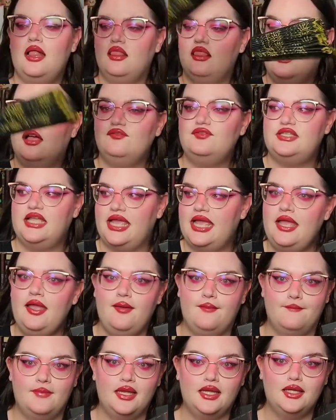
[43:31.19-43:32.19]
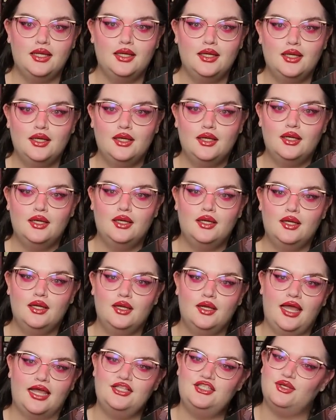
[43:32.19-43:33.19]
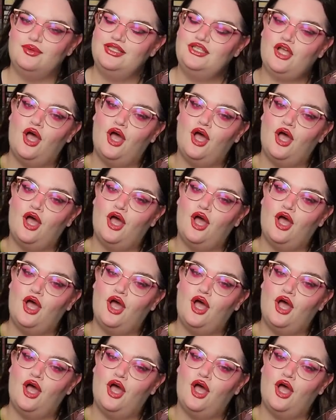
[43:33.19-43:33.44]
loves him. And so it's